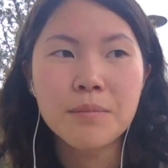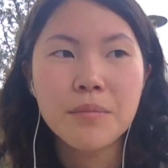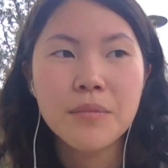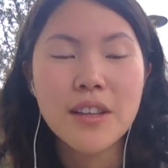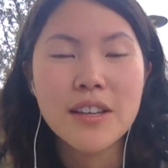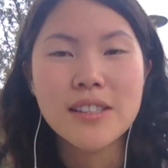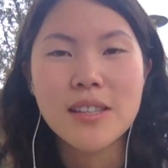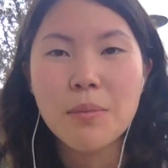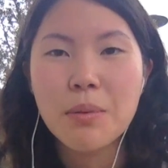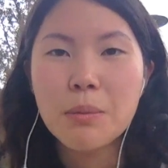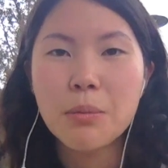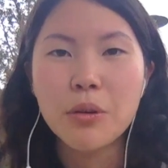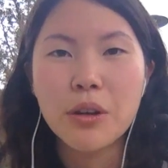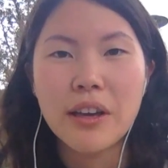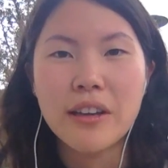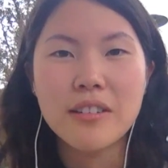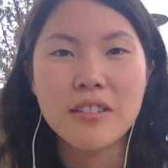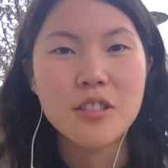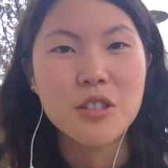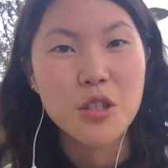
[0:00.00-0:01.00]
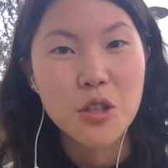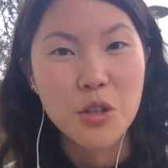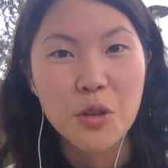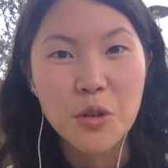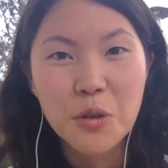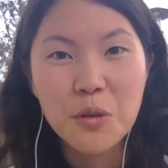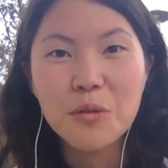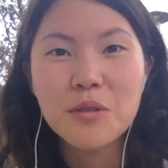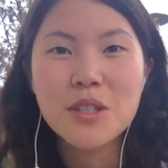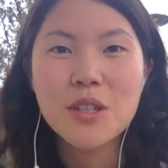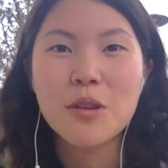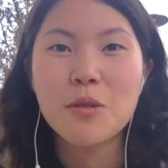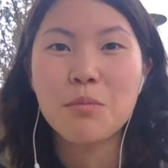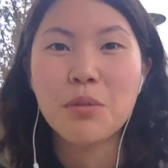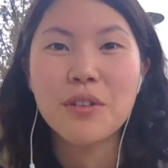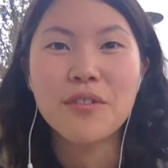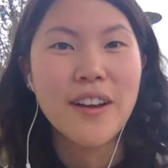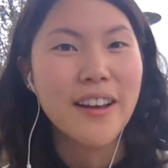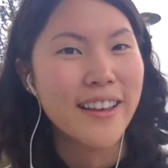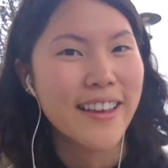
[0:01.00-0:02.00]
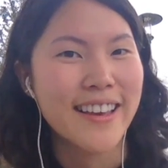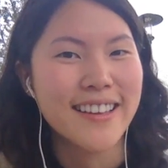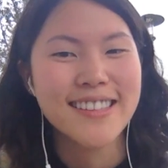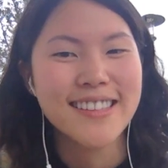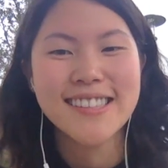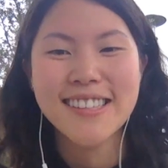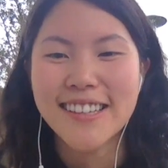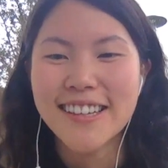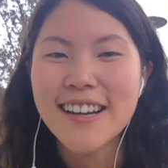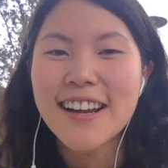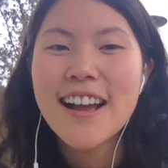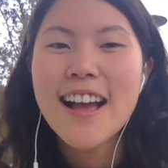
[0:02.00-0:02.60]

things that people can do to prevent cancer.